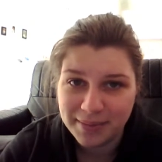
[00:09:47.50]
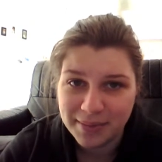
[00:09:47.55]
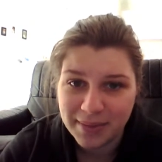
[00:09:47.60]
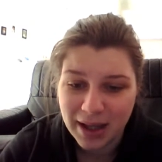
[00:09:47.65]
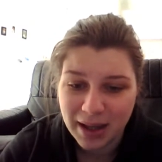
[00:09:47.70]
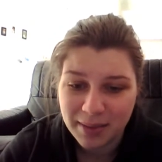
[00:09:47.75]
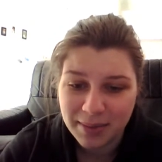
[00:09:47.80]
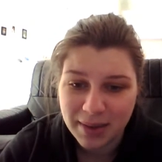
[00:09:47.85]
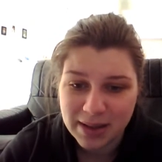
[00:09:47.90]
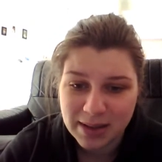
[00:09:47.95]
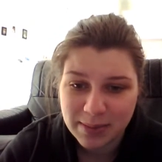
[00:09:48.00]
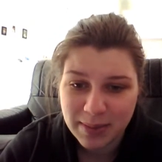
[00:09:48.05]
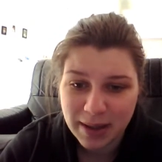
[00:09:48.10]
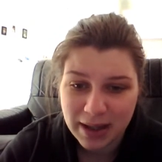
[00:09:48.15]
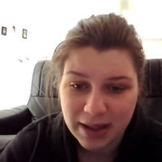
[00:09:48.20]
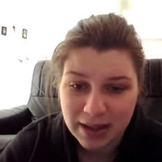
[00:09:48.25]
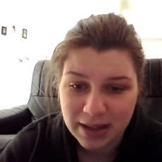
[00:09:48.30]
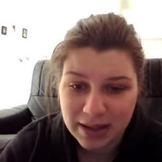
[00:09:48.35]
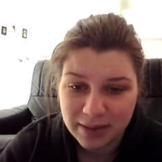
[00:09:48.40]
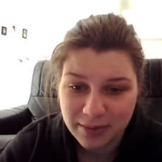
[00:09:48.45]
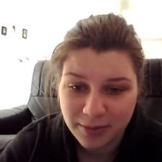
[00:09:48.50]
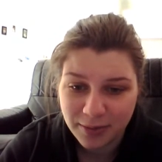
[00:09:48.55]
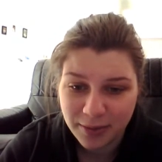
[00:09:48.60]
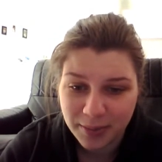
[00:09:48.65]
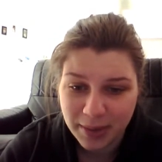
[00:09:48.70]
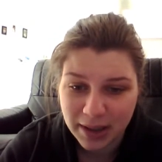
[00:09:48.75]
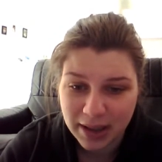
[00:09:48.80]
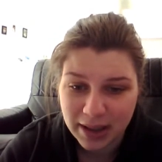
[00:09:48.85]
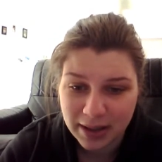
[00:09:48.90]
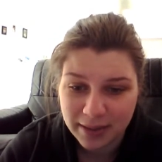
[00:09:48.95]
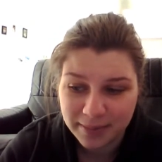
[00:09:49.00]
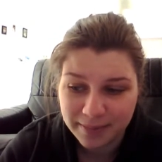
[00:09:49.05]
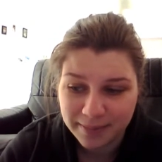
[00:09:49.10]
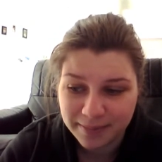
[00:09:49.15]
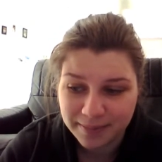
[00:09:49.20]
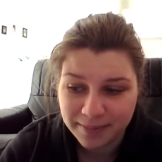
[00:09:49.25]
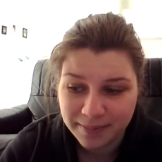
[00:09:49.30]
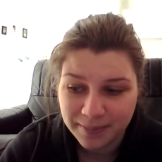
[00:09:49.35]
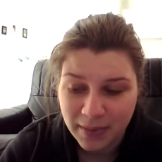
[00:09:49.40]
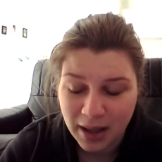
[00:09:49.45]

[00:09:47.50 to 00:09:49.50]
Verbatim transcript: but um, yeah, that's about it for me.